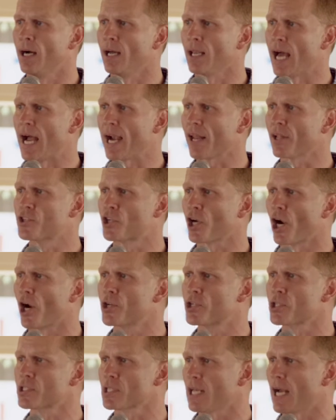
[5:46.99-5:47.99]
A lot of
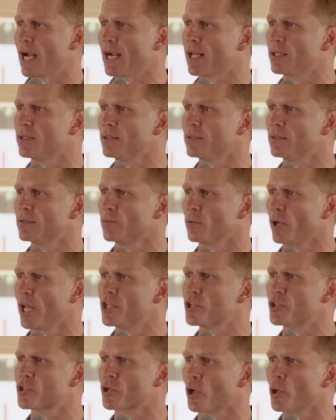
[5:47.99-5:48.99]
churches, a lot of
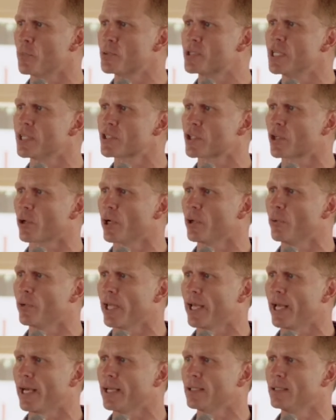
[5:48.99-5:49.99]
religious groups disagree
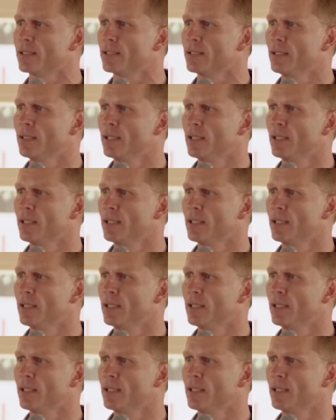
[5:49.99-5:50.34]
with that.